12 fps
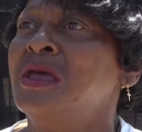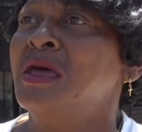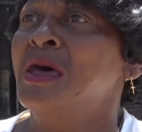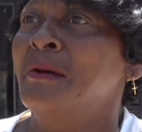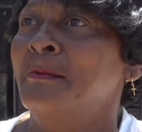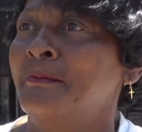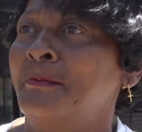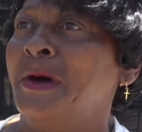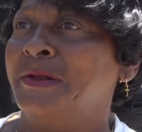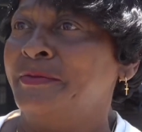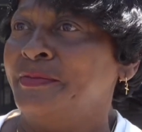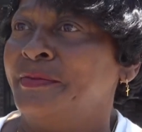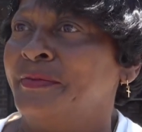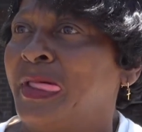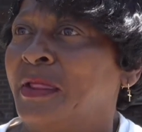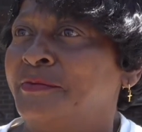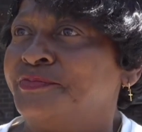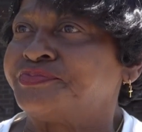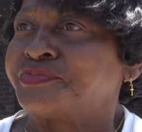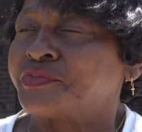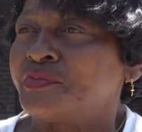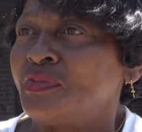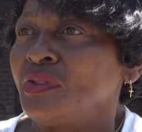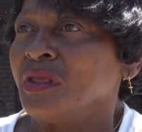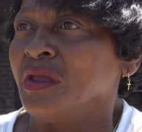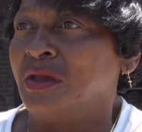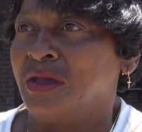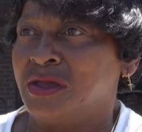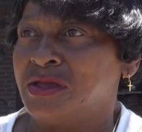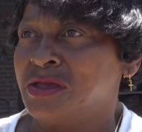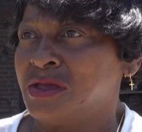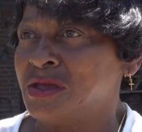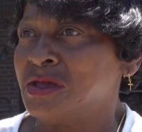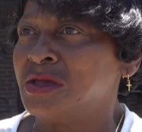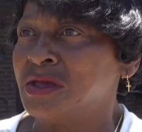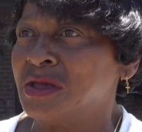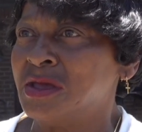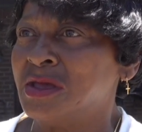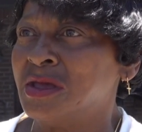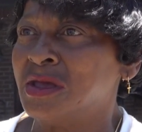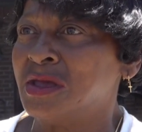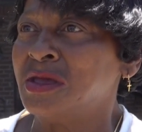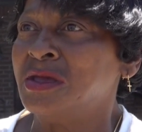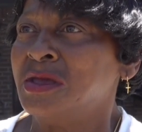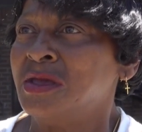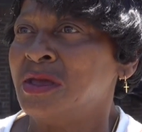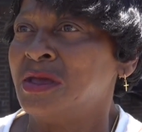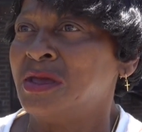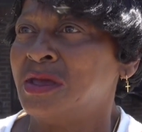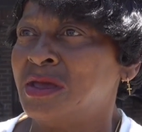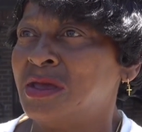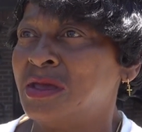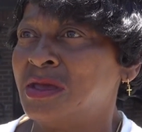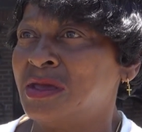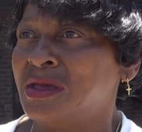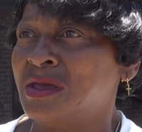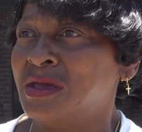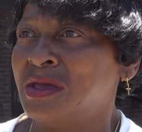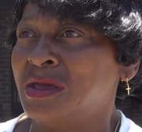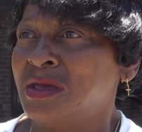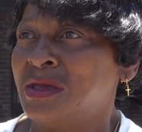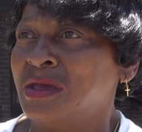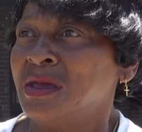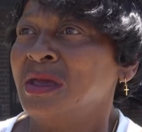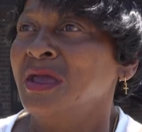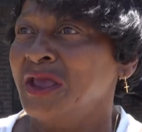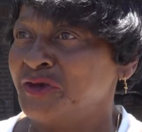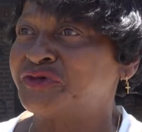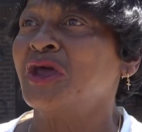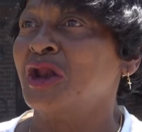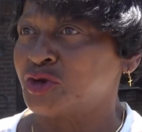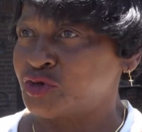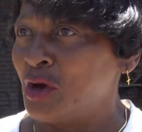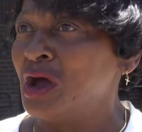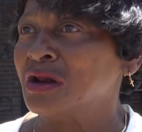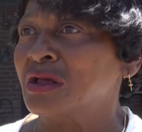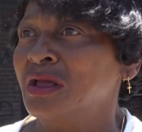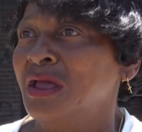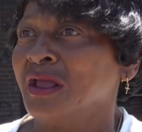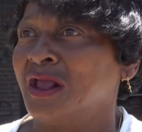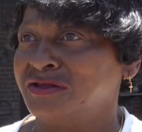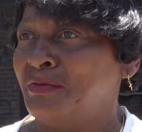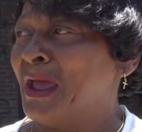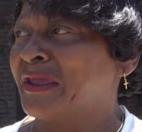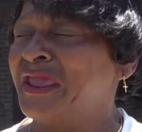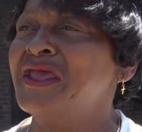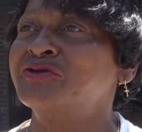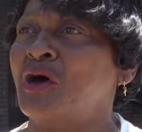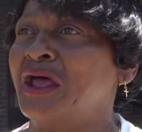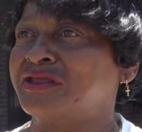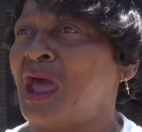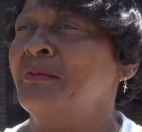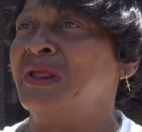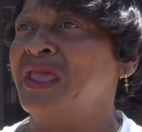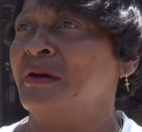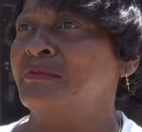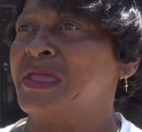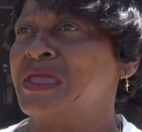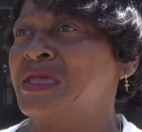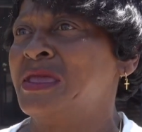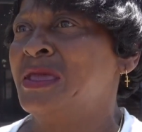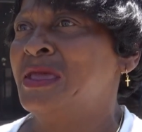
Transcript: much to handle. So even if the bill goes up $4 a month, that's still a struggle. It's still a struggle because my kids going to have to come and help me.